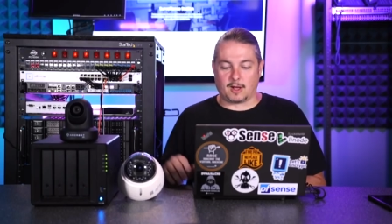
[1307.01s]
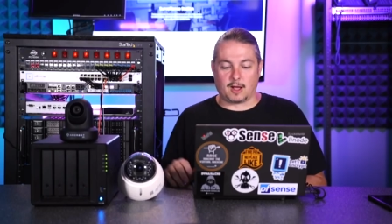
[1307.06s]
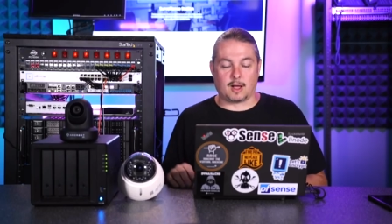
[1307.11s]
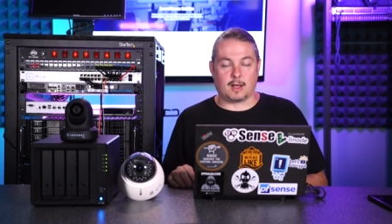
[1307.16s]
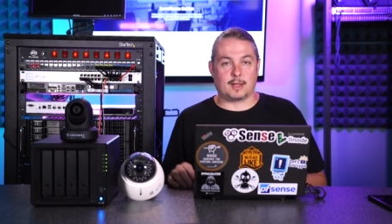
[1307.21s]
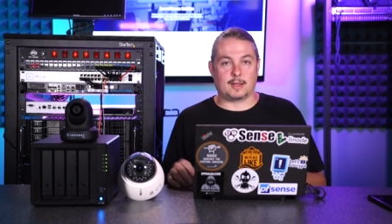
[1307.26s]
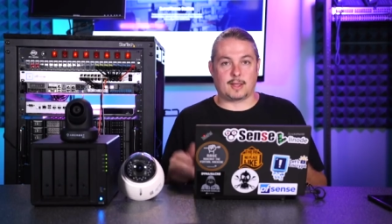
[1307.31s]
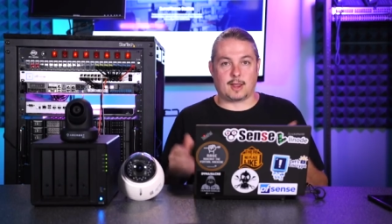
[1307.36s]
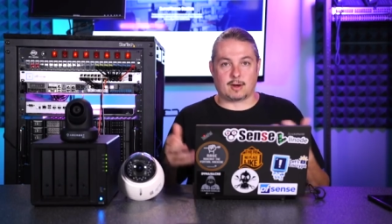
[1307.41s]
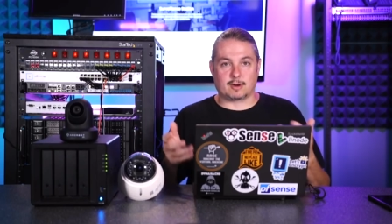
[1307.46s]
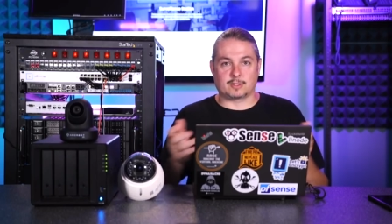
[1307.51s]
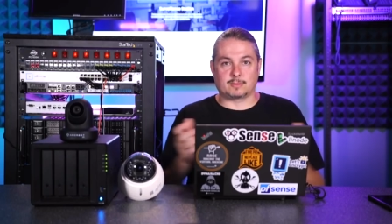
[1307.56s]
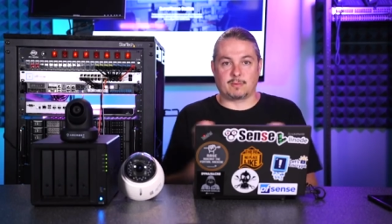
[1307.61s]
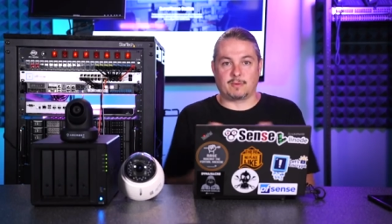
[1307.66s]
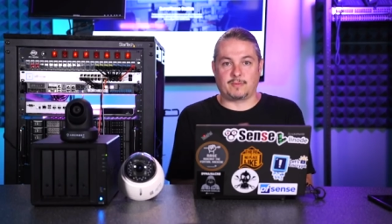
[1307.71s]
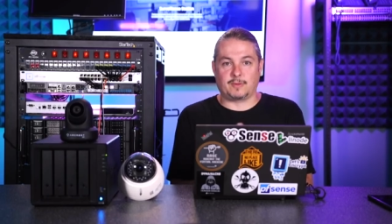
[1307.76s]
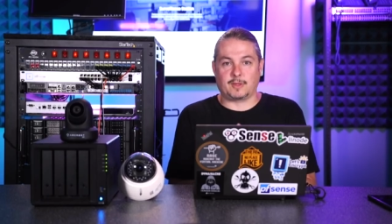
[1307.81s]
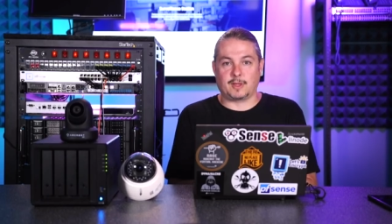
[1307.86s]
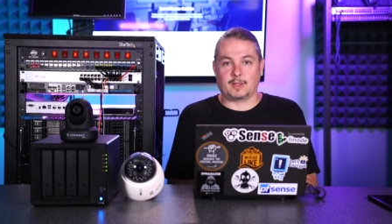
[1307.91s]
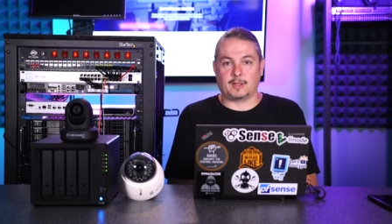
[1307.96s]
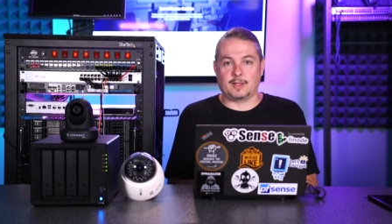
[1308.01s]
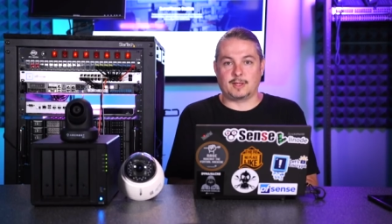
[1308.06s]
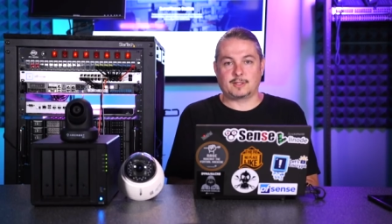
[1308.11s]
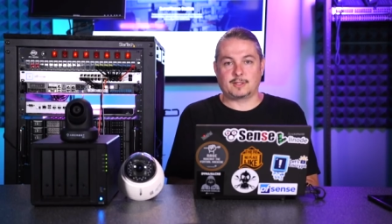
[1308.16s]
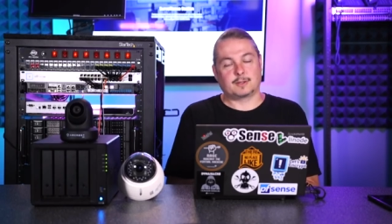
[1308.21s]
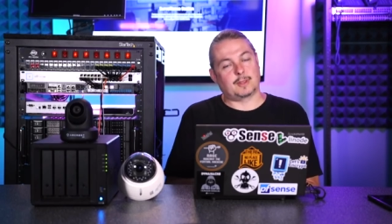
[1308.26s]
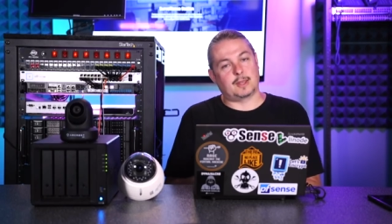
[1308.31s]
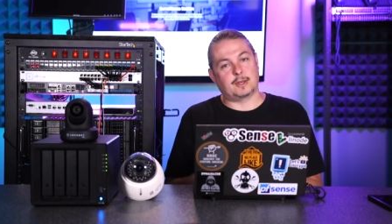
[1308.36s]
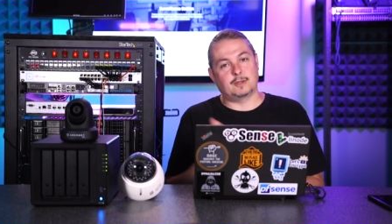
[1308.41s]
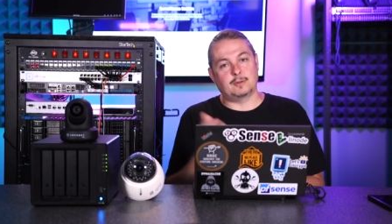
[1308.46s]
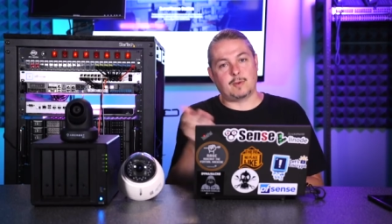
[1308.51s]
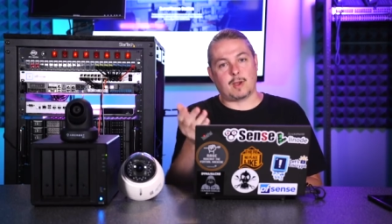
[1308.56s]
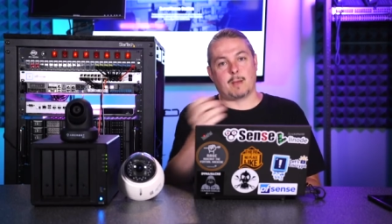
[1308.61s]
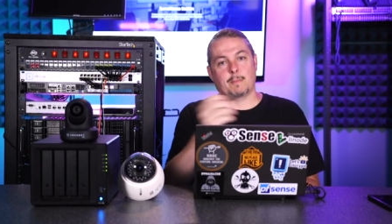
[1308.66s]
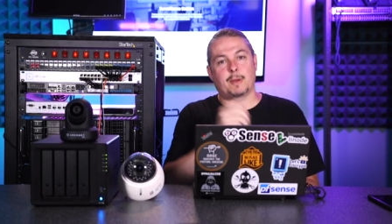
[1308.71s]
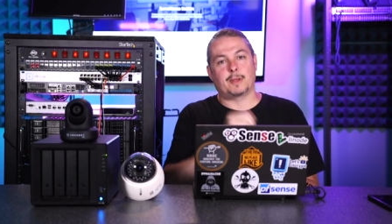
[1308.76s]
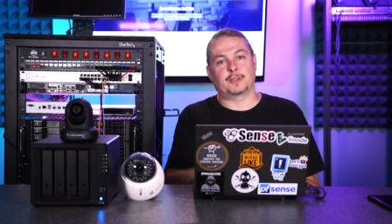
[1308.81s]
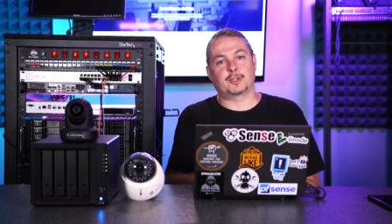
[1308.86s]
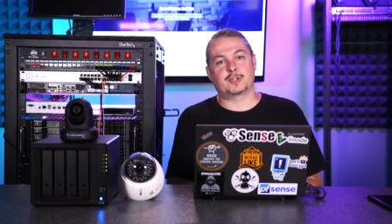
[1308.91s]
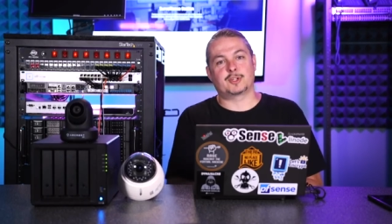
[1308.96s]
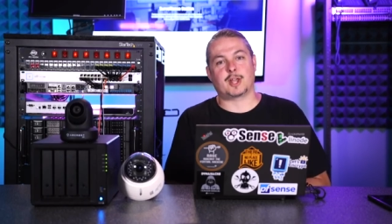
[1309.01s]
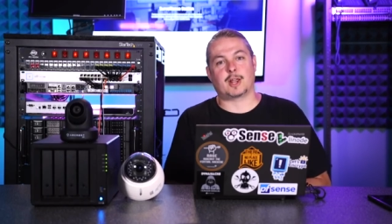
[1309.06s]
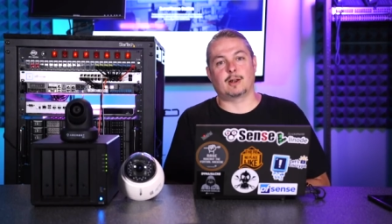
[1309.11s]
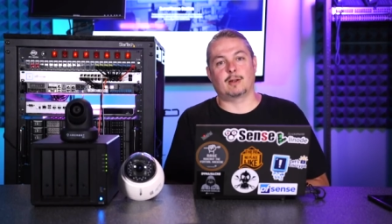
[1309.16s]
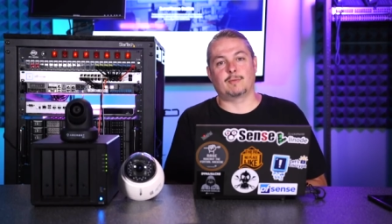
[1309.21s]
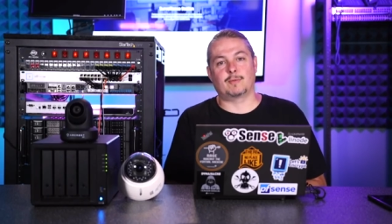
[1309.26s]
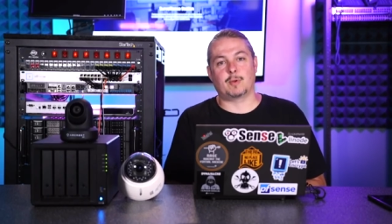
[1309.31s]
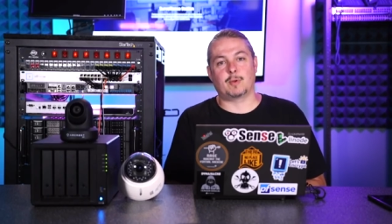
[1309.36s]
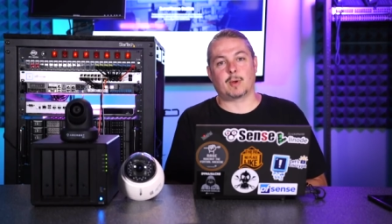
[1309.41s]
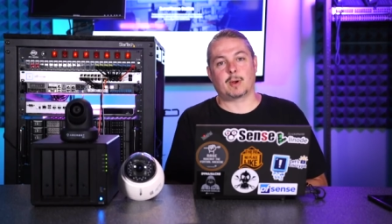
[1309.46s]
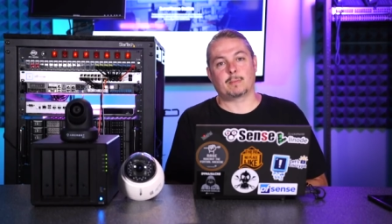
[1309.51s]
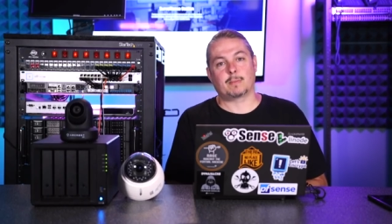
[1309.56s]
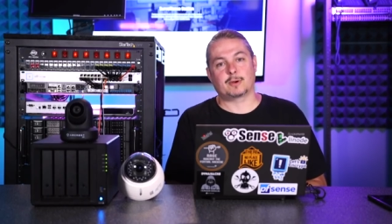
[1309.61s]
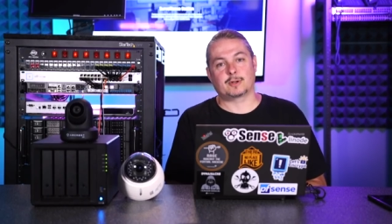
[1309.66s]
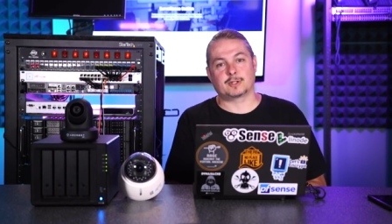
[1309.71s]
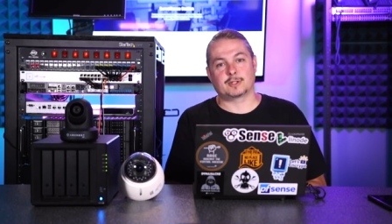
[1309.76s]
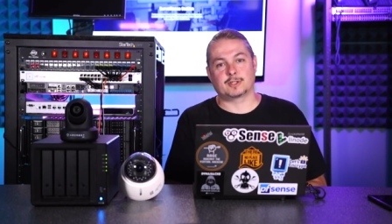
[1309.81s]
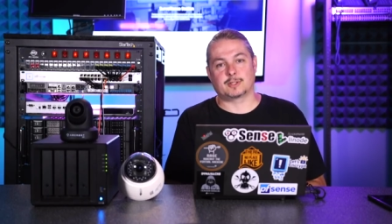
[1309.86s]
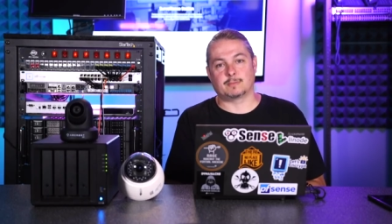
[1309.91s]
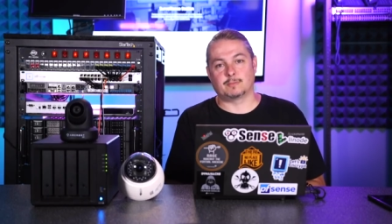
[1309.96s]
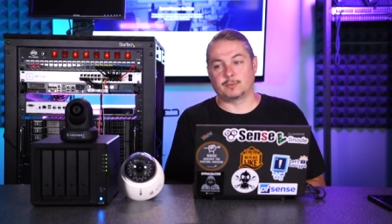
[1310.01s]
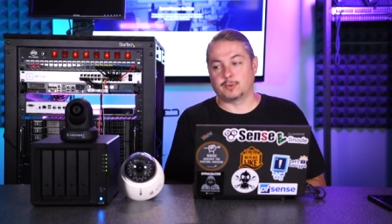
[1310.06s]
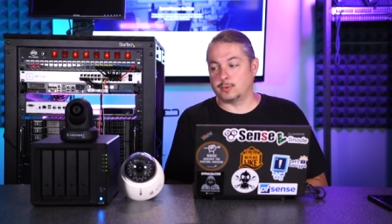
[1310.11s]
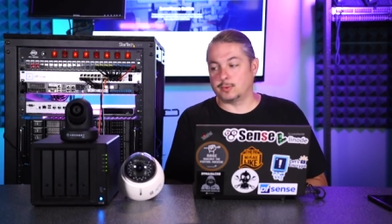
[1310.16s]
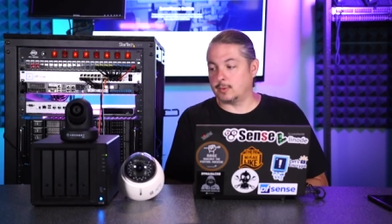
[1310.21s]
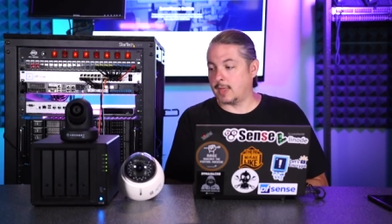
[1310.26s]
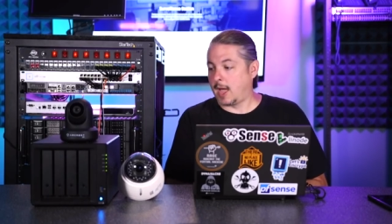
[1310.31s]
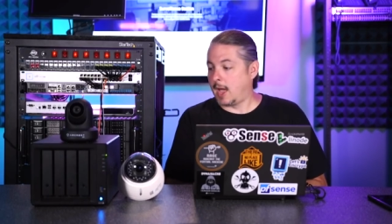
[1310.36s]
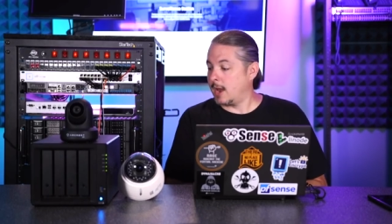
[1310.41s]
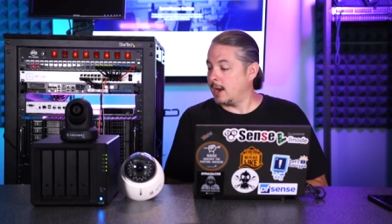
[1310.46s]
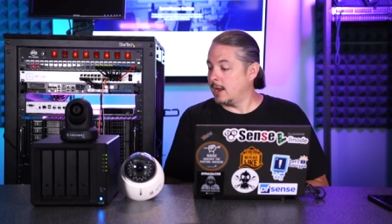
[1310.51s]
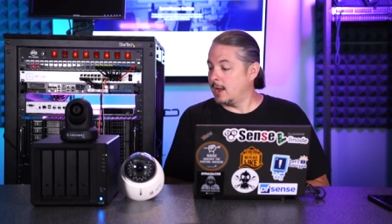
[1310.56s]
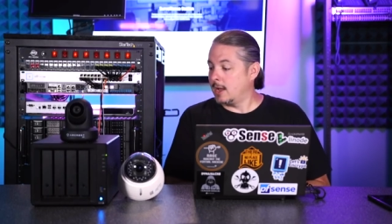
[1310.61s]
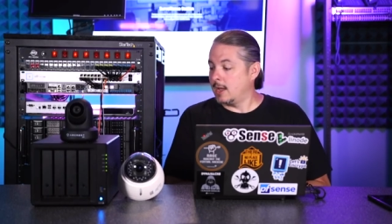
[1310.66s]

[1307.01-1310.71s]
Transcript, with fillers: Uh, they are some affiliate links, so they do help out the channel if you want to purchase them through that.